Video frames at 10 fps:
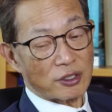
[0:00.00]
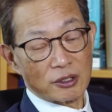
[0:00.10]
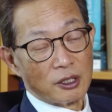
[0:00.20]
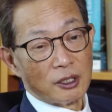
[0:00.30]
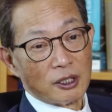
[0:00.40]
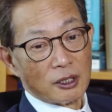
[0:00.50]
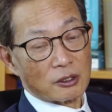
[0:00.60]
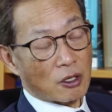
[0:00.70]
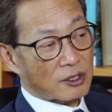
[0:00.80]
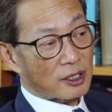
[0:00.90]
so
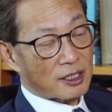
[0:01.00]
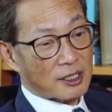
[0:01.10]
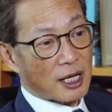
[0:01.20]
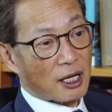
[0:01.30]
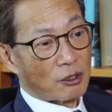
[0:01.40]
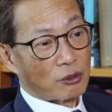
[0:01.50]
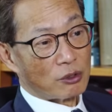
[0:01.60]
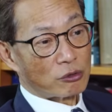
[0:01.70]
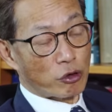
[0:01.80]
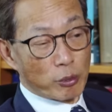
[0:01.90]
doxing is
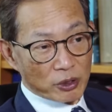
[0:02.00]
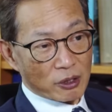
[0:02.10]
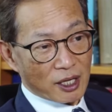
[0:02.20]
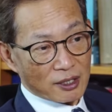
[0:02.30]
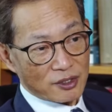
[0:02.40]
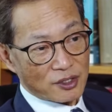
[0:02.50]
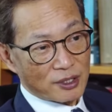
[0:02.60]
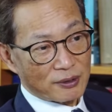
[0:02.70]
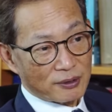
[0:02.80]
now criminalized.